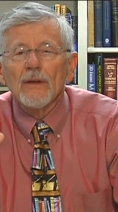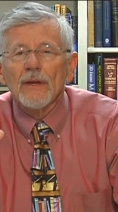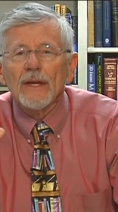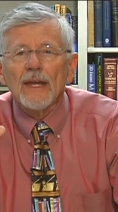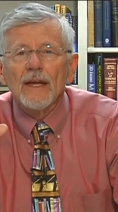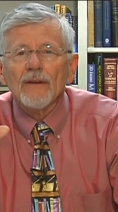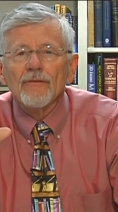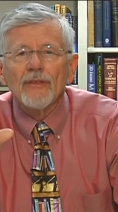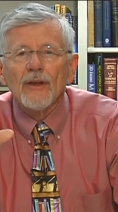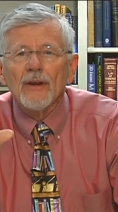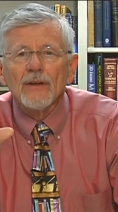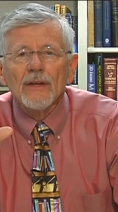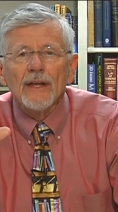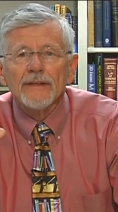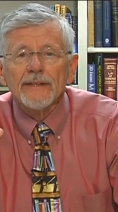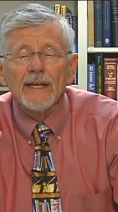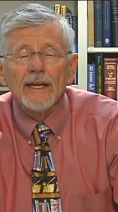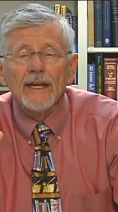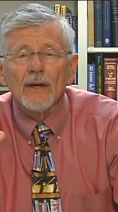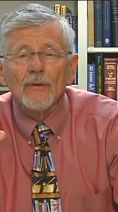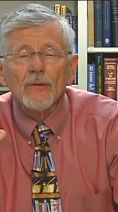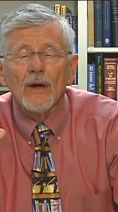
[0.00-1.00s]
if their, let's
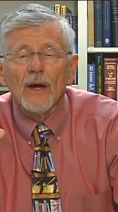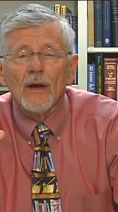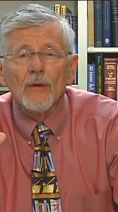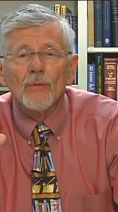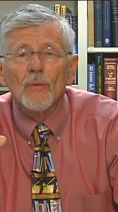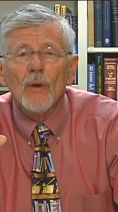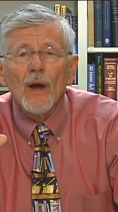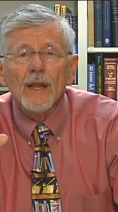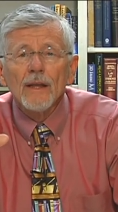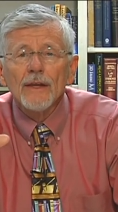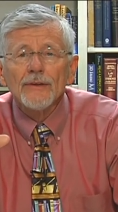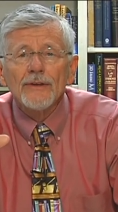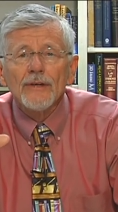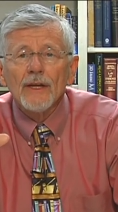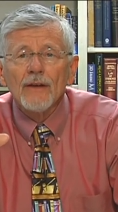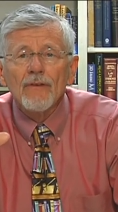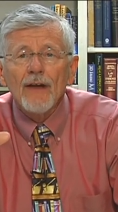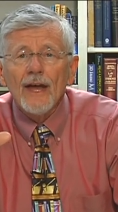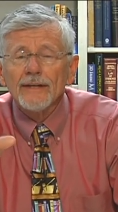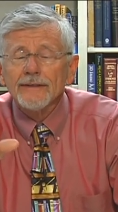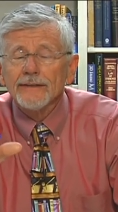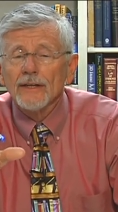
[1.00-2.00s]
say, a, a
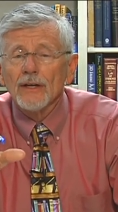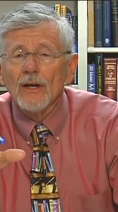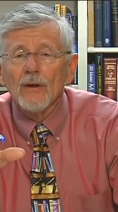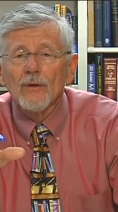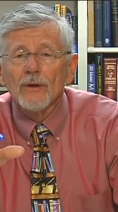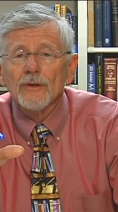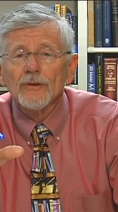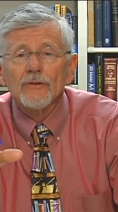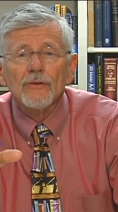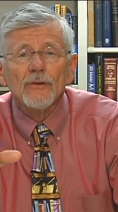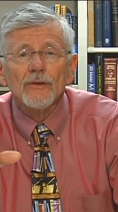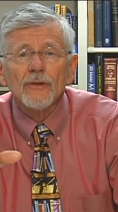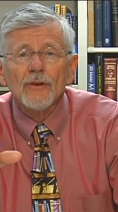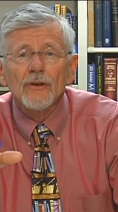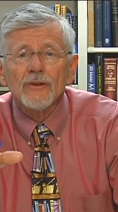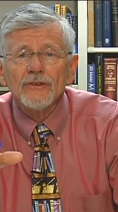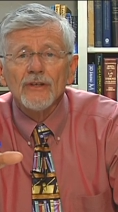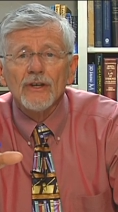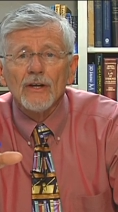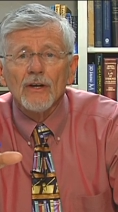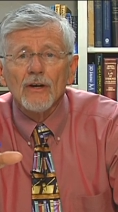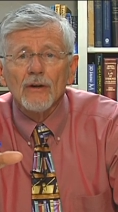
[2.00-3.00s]
relative has to go into a
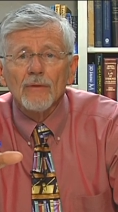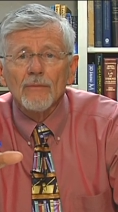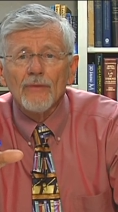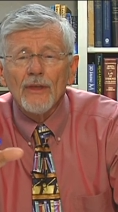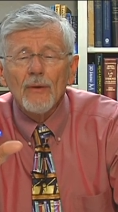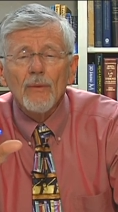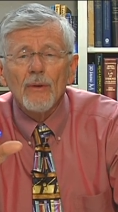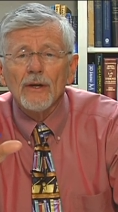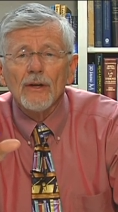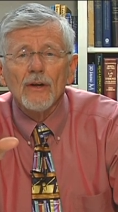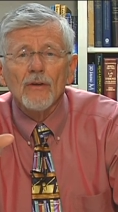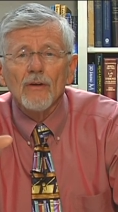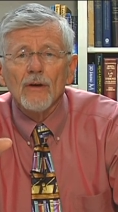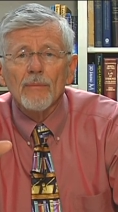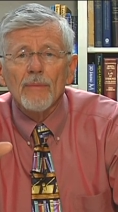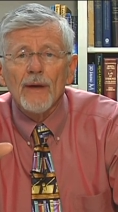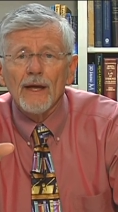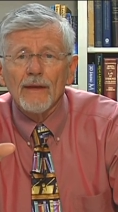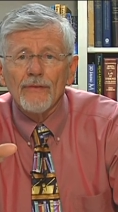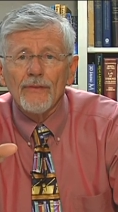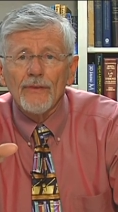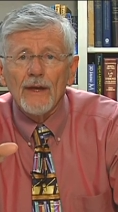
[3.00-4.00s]
nursing home. They want to know
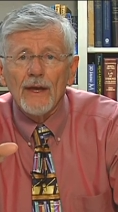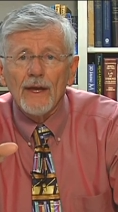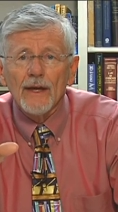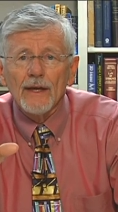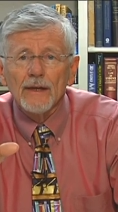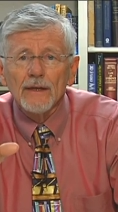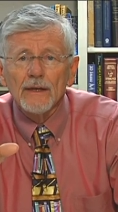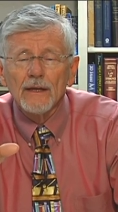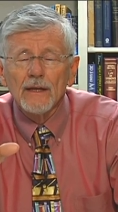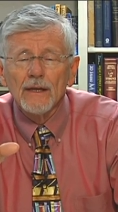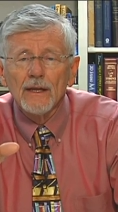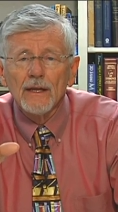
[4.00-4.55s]
about that.